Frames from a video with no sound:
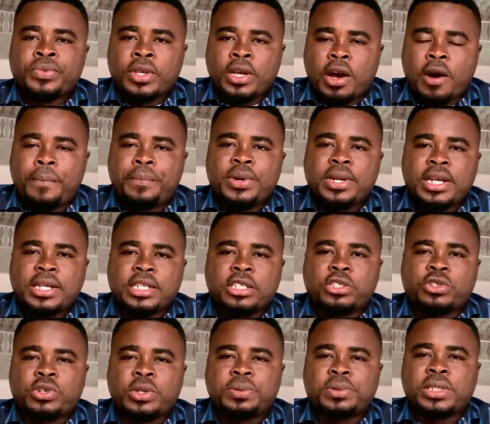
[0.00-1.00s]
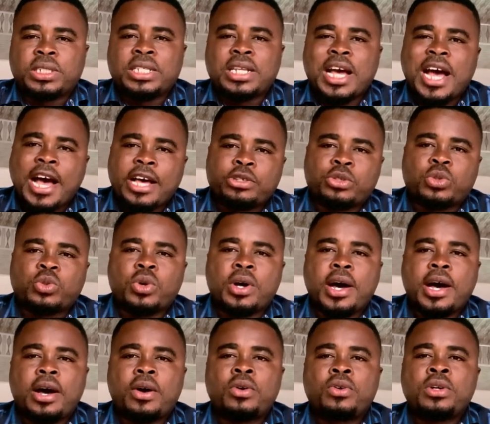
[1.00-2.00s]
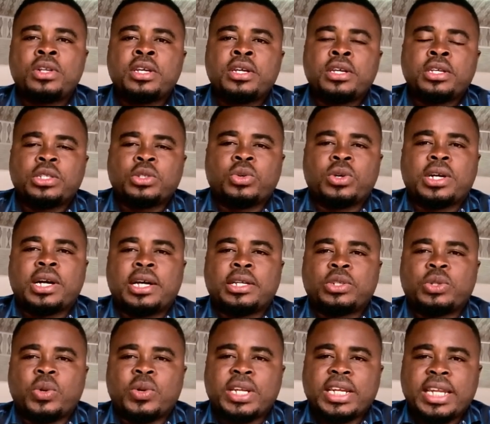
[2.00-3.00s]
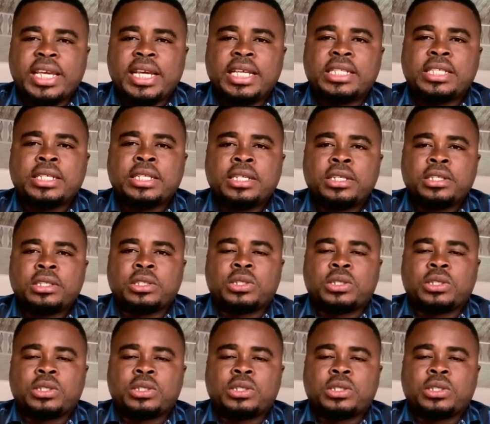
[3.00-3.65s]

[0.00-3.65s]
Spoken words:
I'll put a description as to how you can donate